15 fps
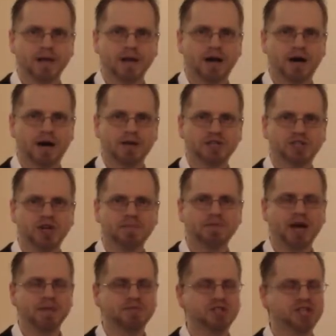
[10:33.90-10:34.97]
uh,
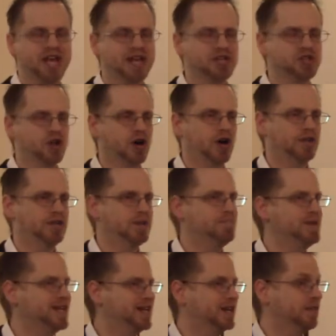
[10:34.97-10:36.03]
sometimes takes on the
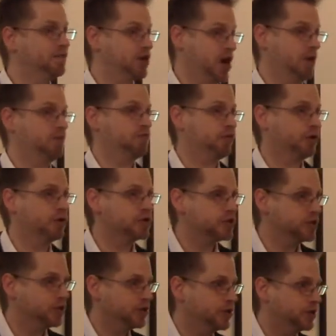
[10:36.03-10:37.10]
meaning of comfort